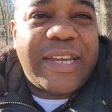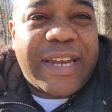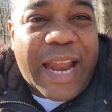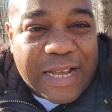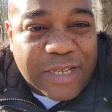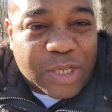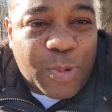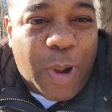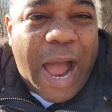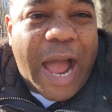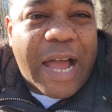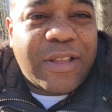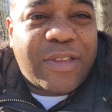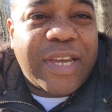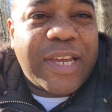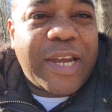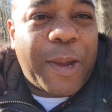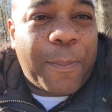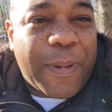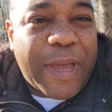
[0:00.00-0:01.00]
And that's why I
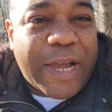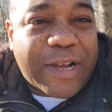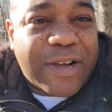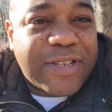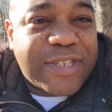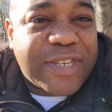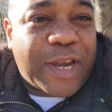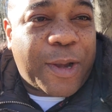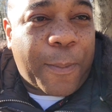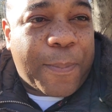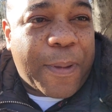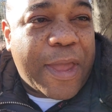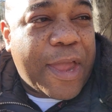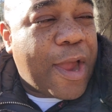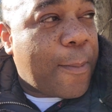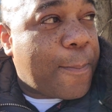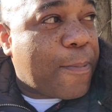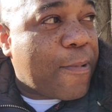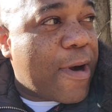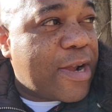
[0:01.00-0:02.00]
did it because of the
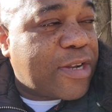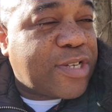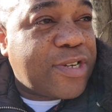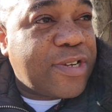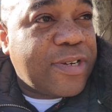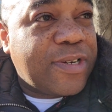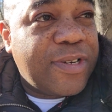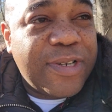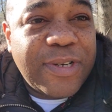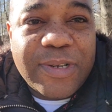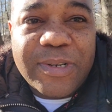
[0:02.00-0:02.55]
peer pressure.